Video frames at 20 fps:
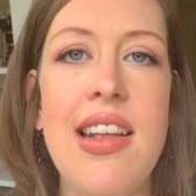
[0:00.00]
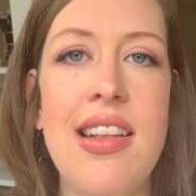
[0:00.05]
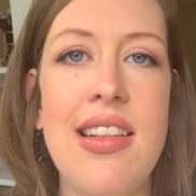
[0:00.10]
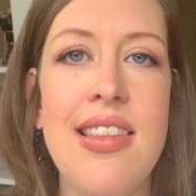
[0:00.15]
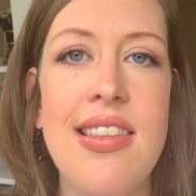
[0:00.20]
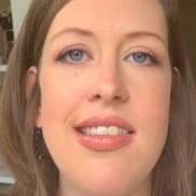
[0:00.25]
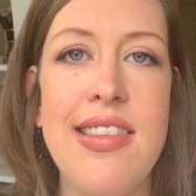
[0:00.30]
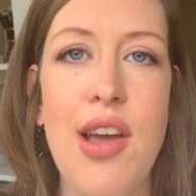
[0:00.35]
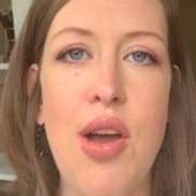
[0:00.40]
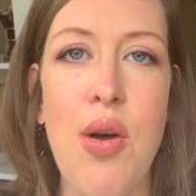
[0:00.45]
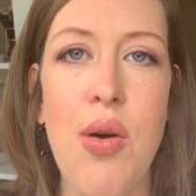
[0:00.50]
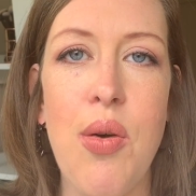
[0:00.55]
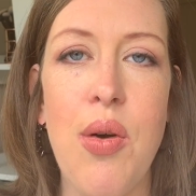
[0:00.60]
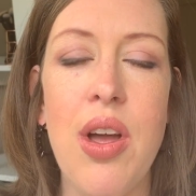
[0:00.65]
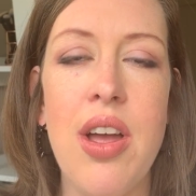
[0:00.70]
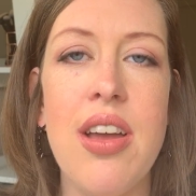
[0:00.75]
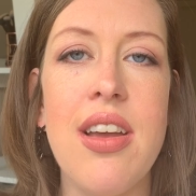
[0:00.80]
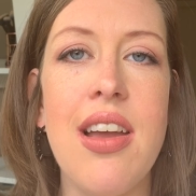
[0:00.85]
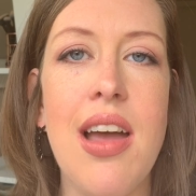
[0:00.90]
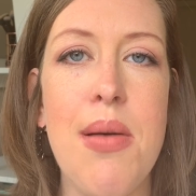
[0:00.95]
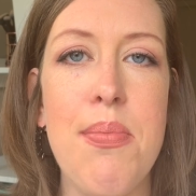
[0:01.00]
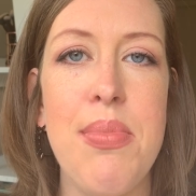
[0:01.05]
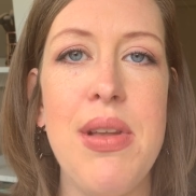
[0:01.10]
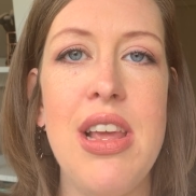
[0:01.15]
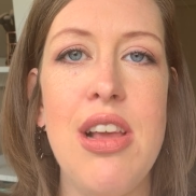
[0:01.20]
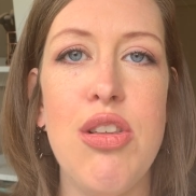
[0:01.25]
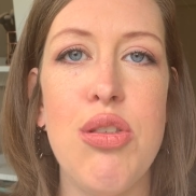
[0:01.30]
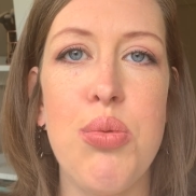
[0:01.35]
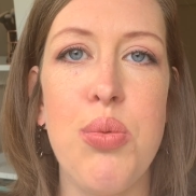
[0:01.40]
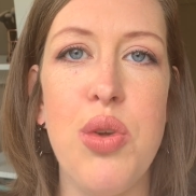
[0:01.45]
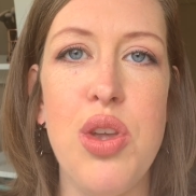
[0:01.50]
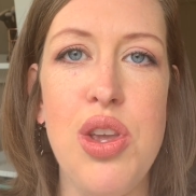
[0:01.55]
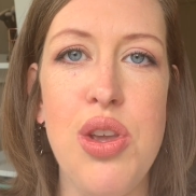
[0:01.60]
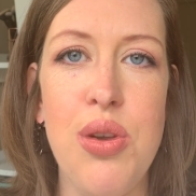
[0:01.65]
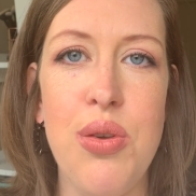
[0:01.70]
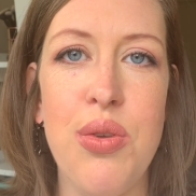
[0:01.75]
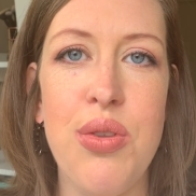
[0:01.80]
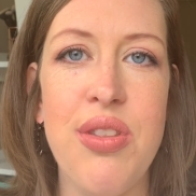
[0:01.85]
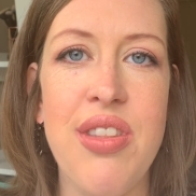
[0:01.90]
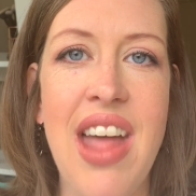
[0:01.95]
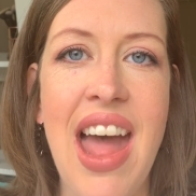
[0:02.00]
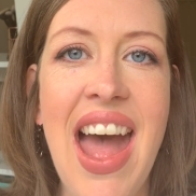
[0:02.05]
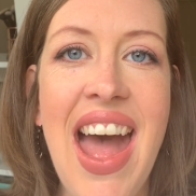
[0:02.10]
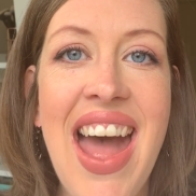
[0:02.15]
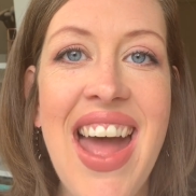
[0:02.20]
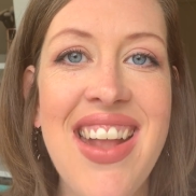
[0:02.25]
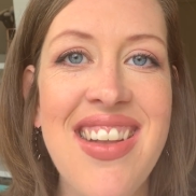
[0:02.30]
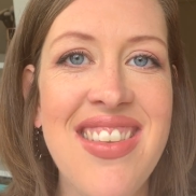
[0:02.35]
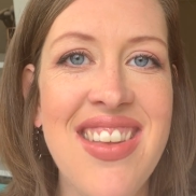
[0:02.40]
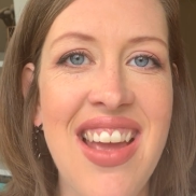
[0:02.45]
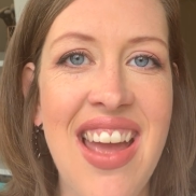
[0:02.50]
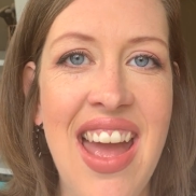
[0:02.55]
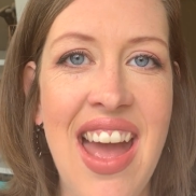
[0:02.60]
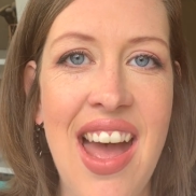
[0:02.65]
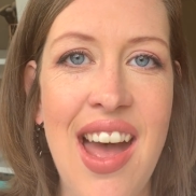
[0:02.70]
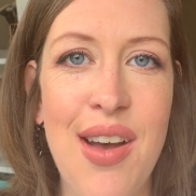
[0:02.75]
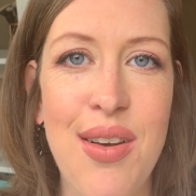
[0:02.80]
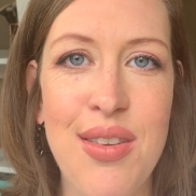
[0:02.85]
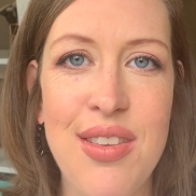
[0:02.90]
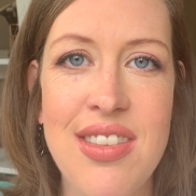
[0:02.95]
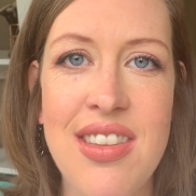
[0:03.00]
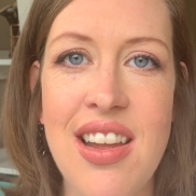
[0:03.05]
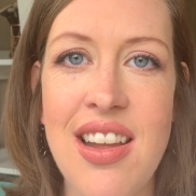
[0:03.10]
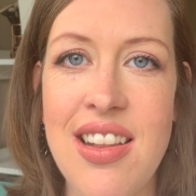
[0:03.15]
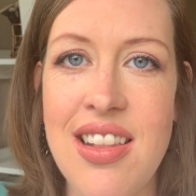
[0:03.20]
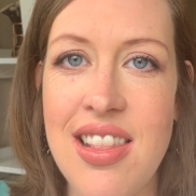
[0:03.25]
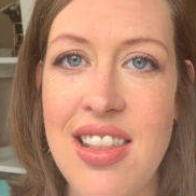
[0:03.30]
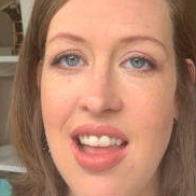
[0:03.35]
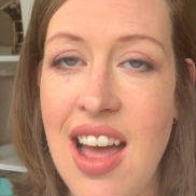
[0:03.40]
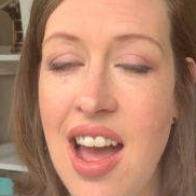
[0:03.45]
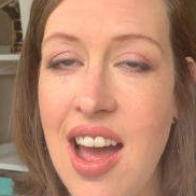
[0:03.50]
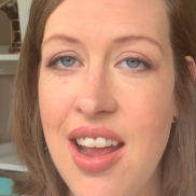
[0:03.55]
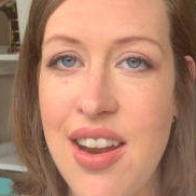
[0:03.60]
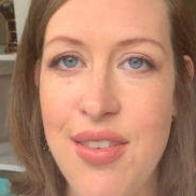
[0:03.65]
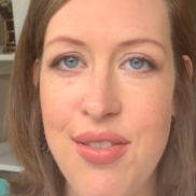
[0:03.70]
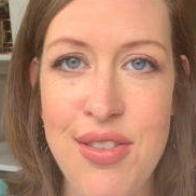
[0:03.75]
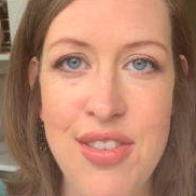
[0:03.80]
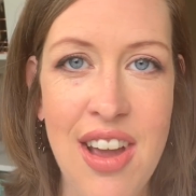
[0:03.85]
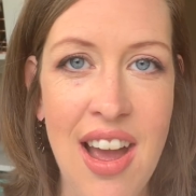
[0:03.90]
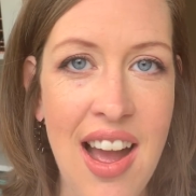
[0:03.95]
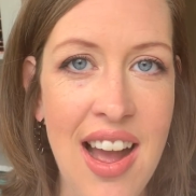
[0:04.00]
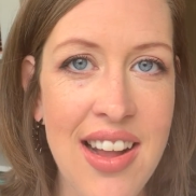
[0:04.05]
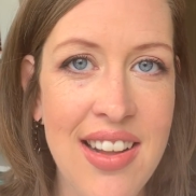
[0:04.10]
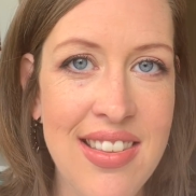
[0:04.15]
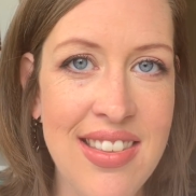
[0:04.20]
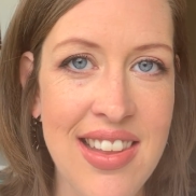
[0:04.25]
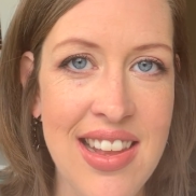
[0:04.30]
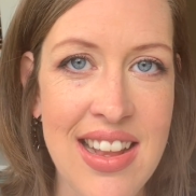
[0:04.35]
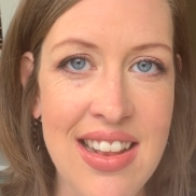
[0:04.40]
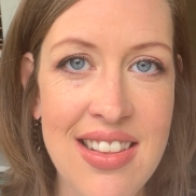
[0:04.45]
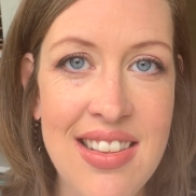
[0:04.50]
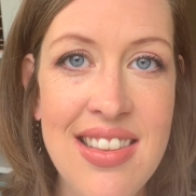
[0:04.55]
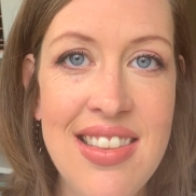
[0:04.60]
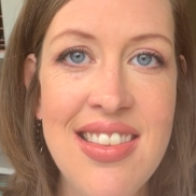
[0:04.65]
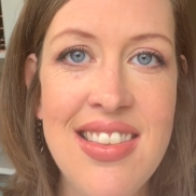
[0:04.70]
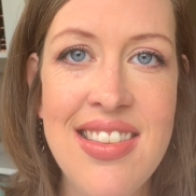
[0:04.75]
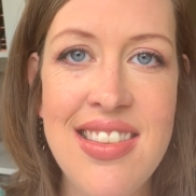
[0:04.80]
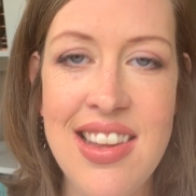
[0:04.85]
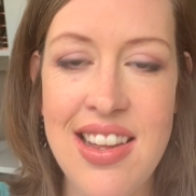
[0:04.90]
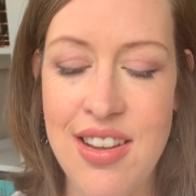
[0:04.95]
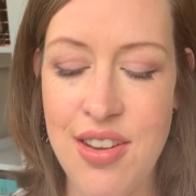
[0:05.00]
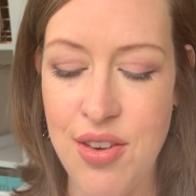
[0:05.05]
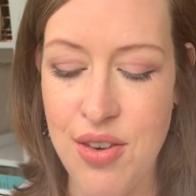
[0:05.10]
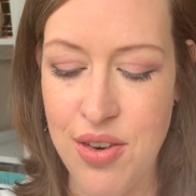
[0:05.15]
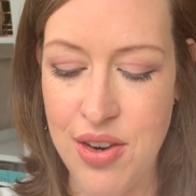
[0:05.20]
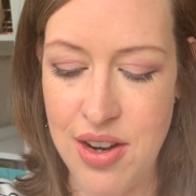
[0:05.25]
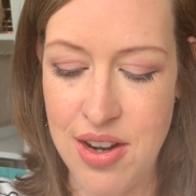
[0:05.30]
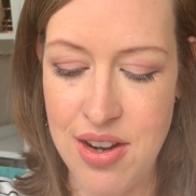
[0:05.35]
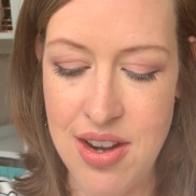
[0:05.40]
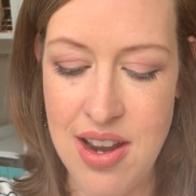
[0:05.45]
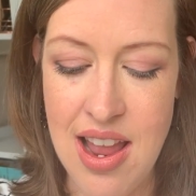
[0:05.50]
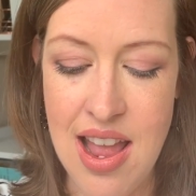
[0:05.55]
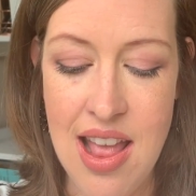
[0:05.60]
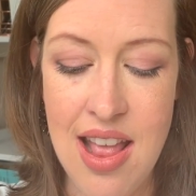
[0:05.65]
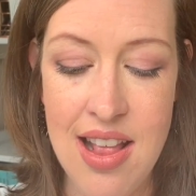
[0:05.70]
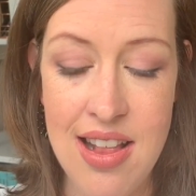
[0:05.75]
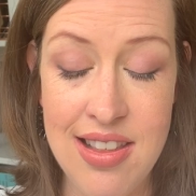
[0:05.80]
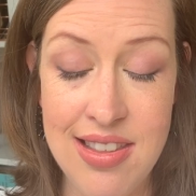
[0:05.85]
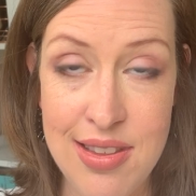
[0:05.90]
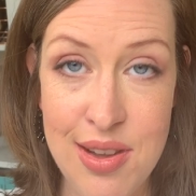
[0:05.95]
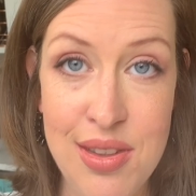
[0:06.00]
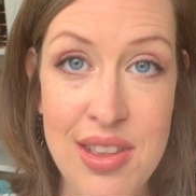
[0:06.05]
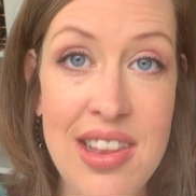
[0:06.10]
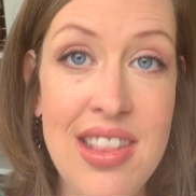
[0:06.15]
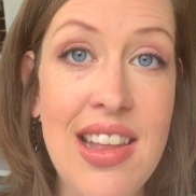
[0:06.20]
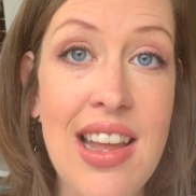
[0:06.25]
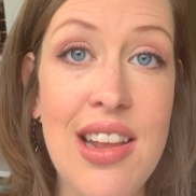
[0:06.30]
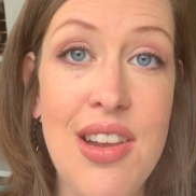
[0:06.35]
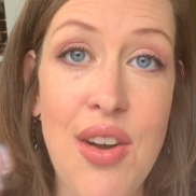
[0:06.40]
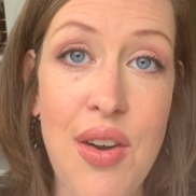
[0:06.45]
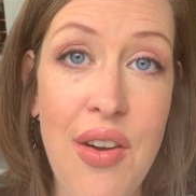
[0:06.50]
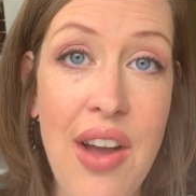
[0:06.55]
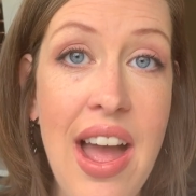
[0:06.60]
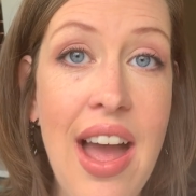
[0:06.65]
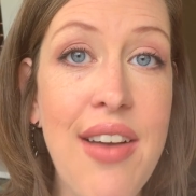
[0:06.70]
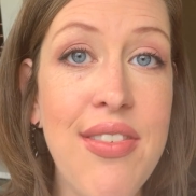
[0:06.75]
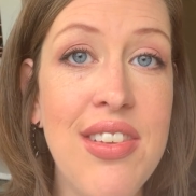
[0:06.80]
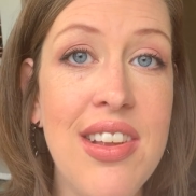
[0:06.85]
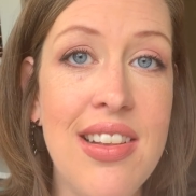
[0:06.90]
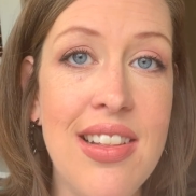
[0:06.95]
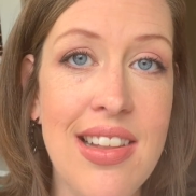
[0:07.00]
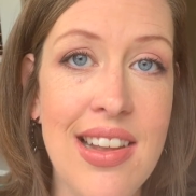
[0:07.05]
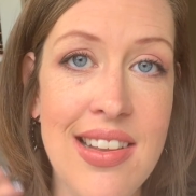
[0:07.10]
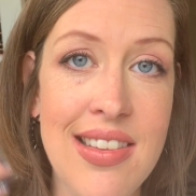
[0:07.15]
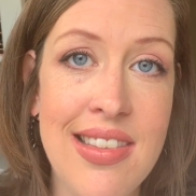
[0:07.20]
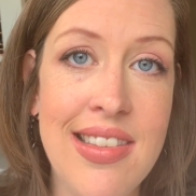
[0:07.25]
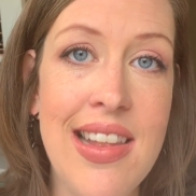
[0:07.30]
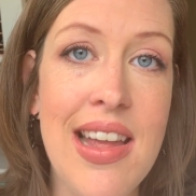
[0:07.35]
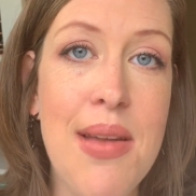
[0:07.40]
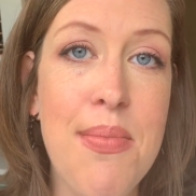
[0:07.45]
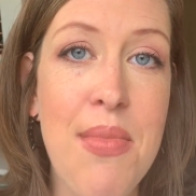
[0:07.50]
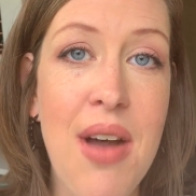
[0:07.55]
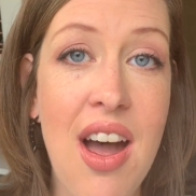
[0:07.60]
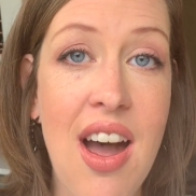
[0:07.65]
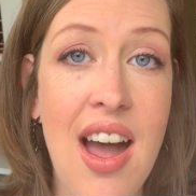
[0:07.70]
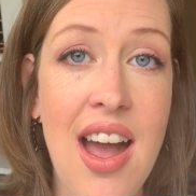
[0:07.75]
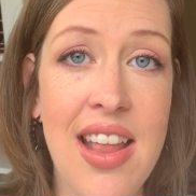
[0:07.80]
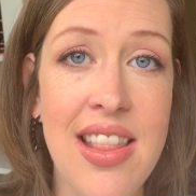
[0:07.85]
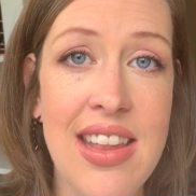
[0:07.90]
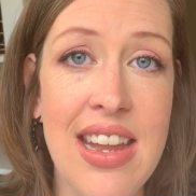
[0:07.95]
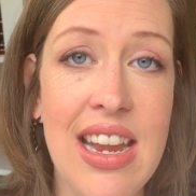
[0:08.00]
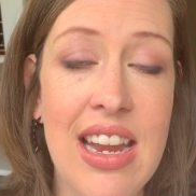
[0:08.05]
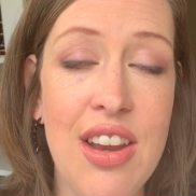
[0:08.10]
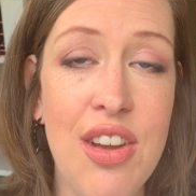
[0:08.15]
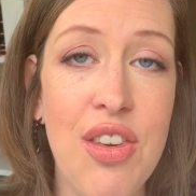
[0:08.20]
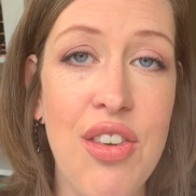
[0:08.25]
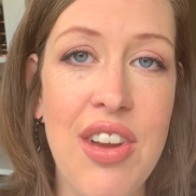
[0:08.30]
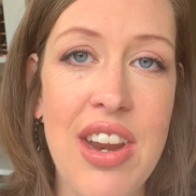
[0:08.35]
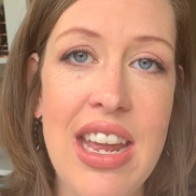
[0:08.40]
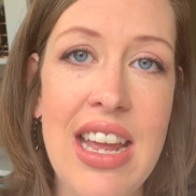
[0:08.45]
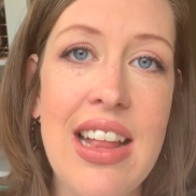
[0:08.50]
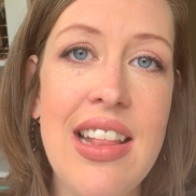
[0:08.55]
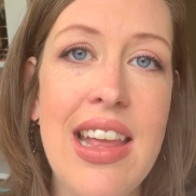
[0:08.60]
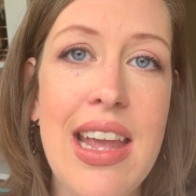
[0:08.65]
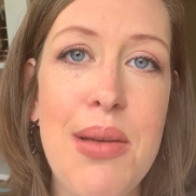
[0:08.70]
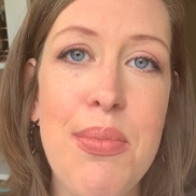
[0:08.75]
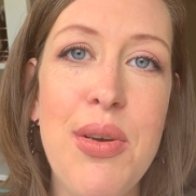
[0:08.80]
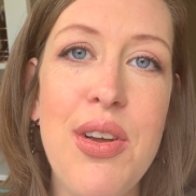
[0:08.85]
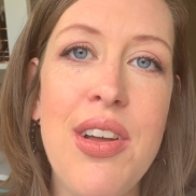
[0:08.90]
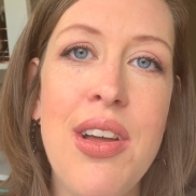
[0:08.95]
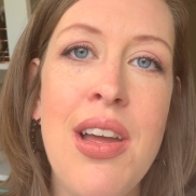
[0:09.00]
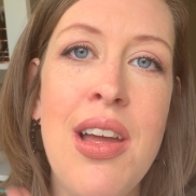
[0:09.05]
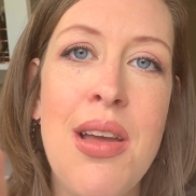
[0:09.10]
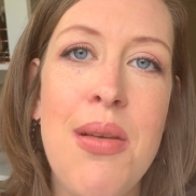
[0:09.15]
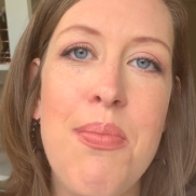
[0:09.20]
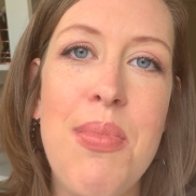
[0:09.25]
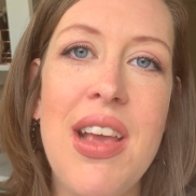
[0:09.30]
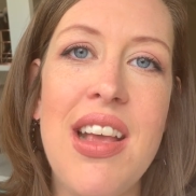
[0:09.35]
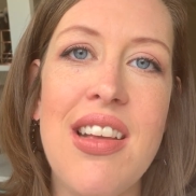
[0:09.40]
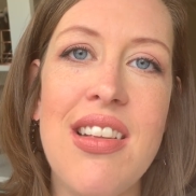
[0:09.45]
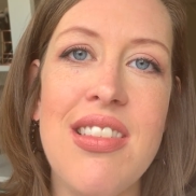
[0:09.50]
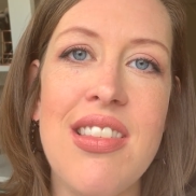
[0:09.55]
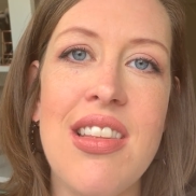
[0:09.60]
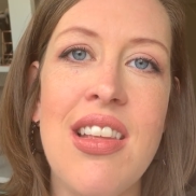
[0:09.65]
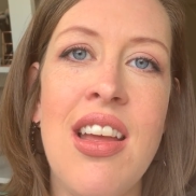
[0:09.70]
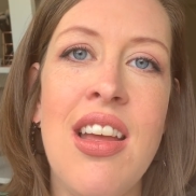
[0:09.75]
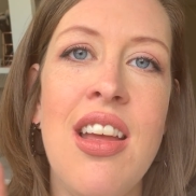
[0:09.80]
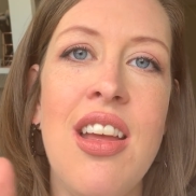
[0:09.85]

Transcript: And so companies will use that to house a lot of toxins or so that they don't have to list them on the ingredient label, because